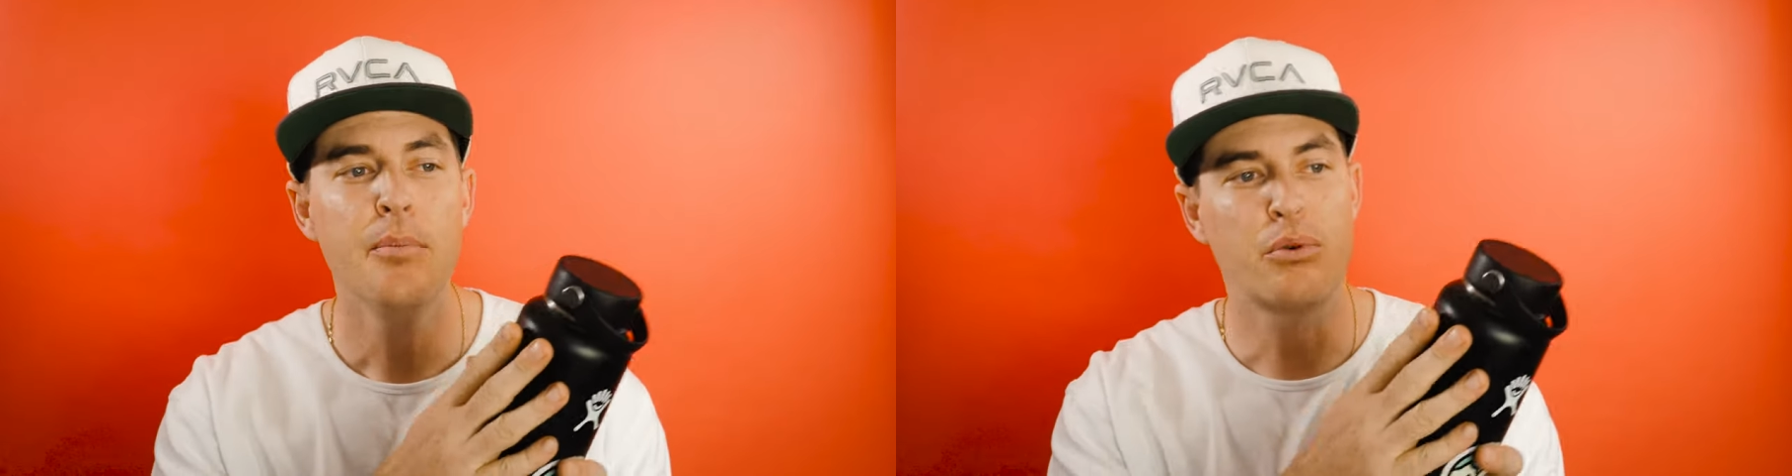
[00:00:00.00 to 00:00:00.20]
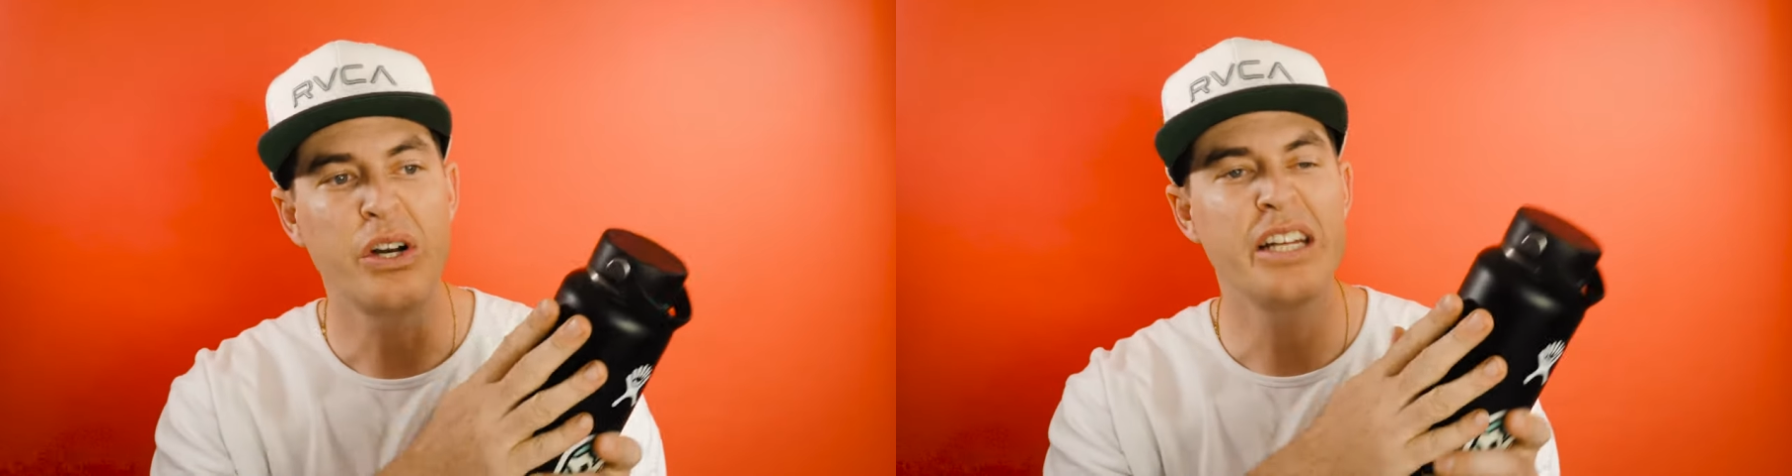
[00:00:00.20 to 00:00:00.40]

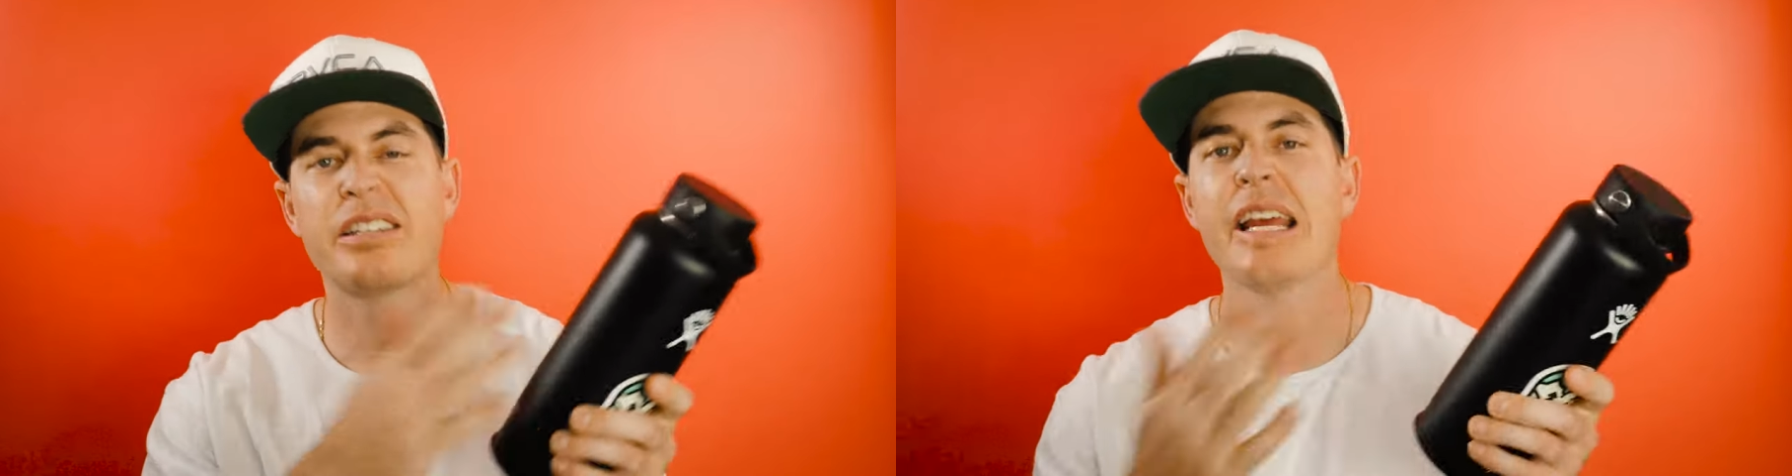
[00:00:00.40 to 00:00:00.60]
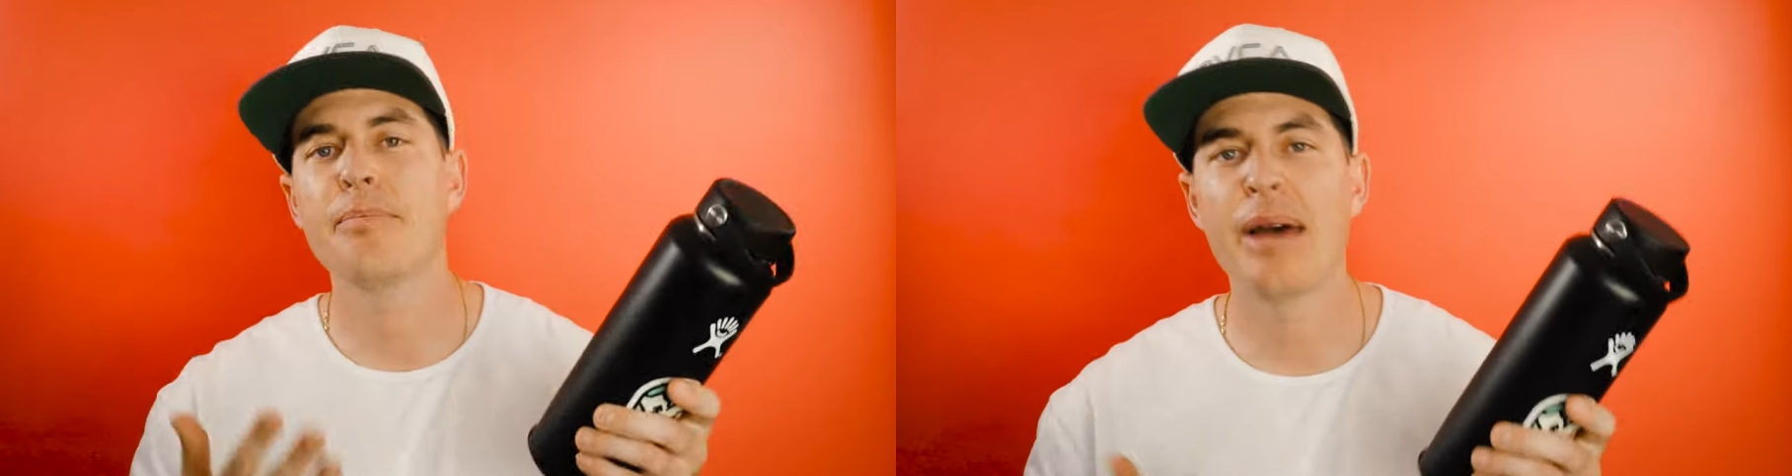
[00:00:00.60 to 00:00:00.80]
bring
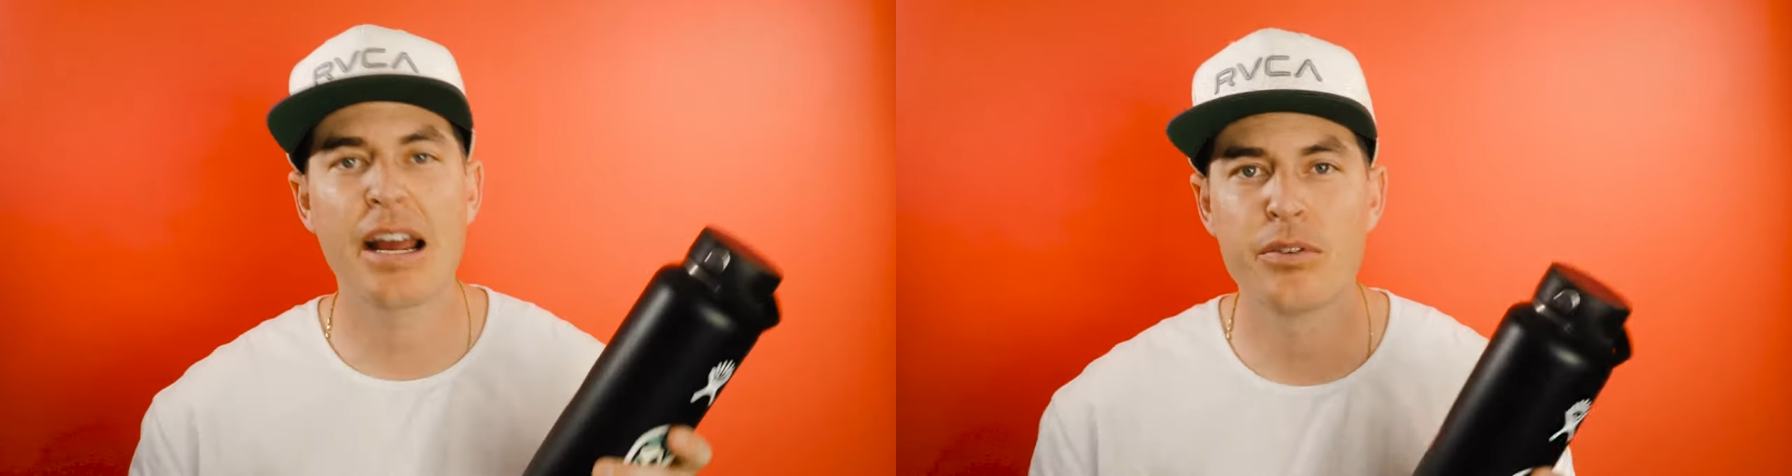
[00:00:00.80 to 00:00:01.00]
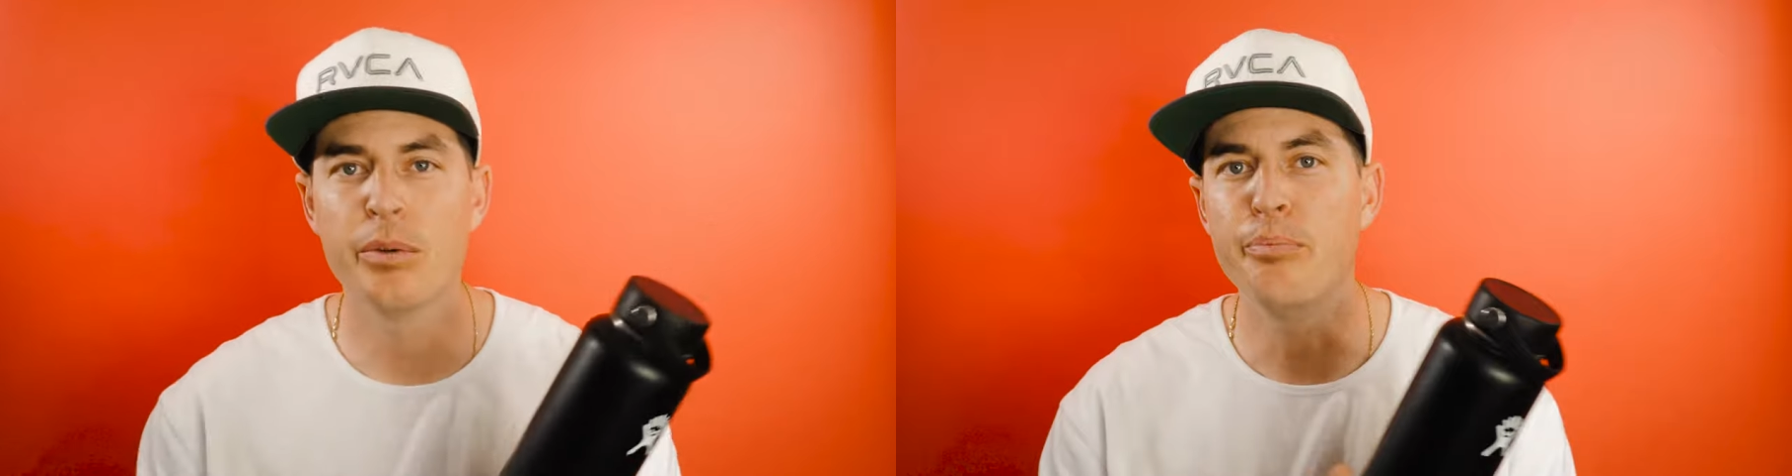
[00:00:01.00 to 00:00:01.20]
sand
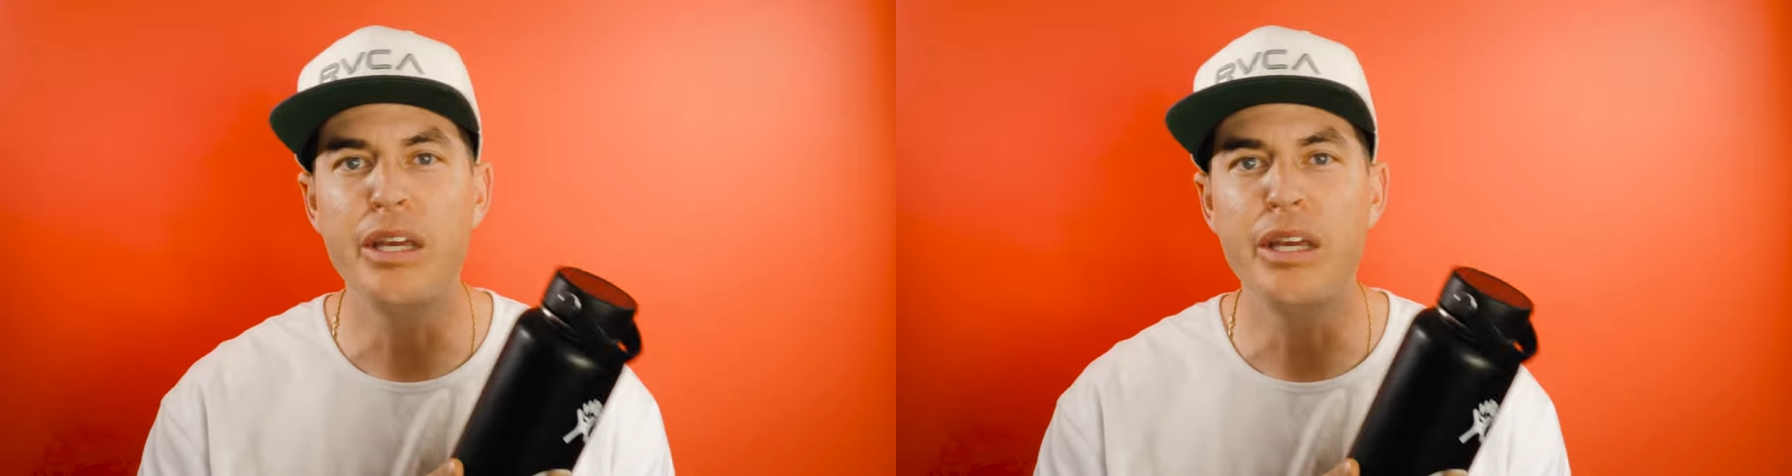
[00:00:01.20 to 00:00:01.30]
back from the